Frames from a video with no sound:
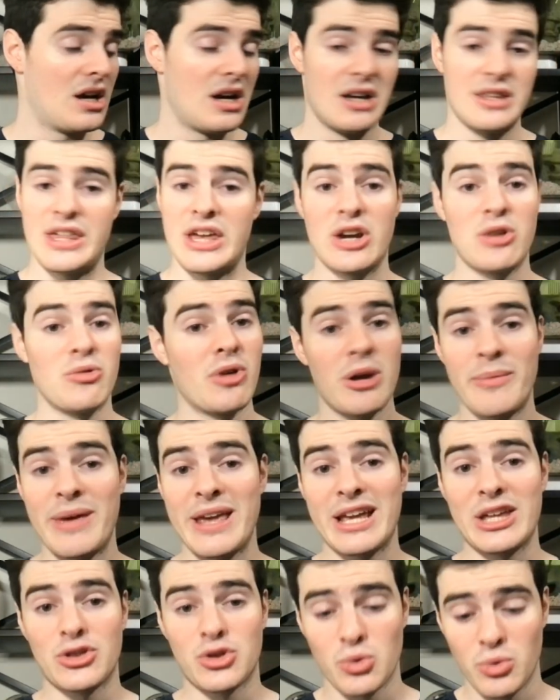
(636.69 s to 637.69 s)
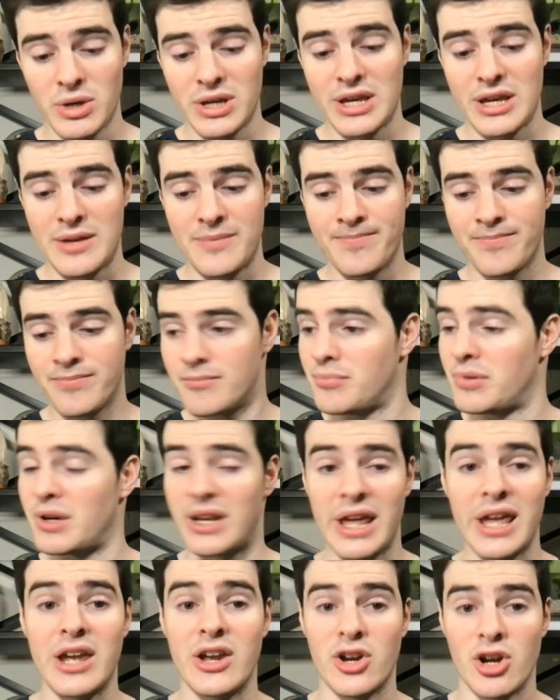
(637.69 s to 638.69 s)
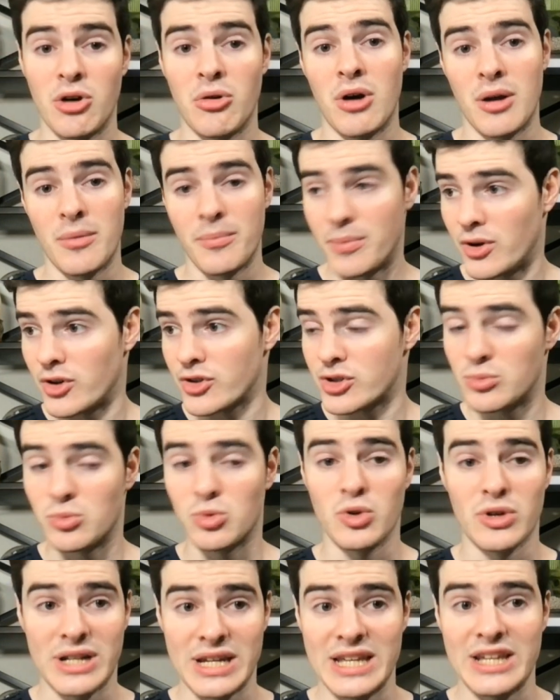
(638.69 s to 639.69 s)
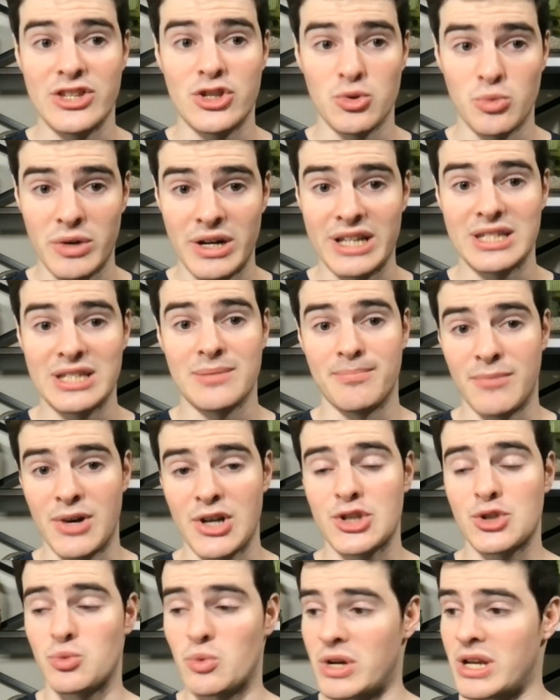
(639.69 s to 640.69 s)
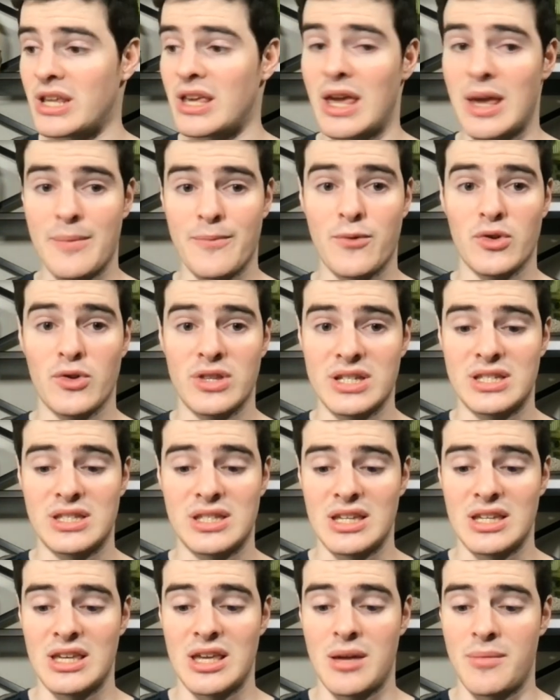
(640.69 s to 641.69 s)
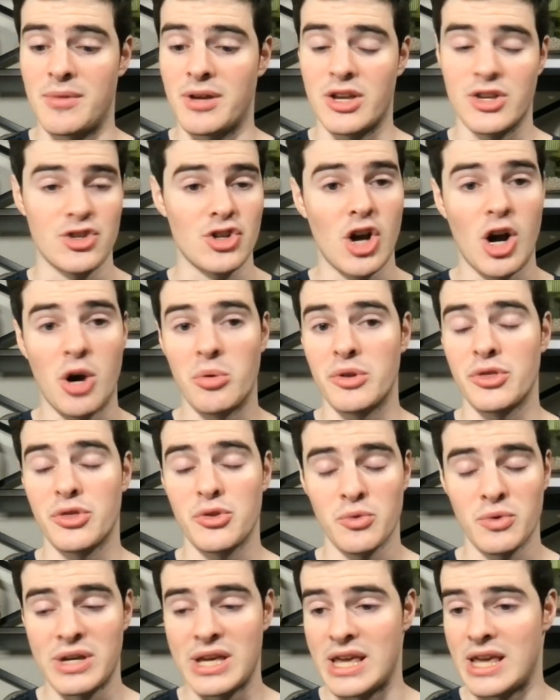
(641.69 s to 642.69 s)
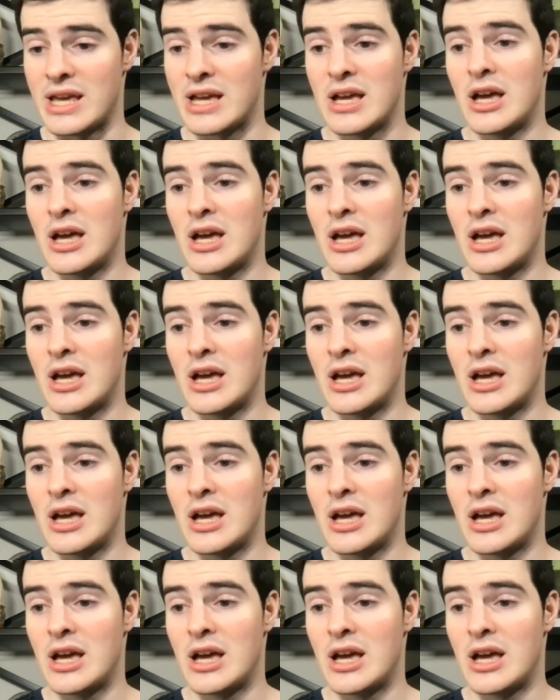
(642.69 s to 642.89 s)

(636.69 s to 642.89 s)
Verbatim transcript: They don't want to make it three, but hey, you know what? Baltimore needs a win. It's a must-win game for this team because oh and three,